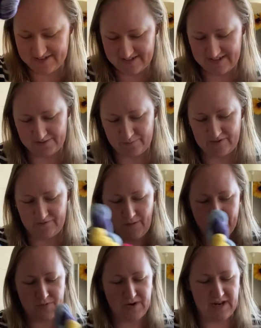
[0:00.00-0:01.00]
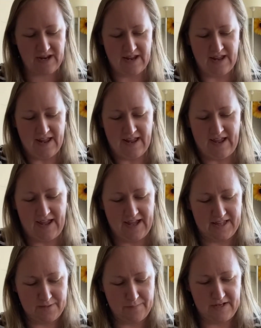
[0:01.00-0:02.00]
this was February,
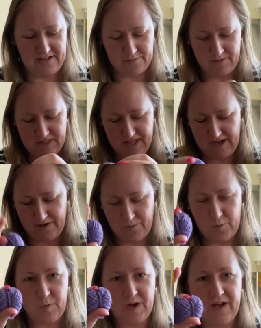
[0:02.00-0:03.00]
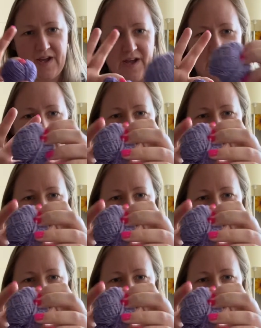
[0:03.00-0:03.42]
and the minis with that were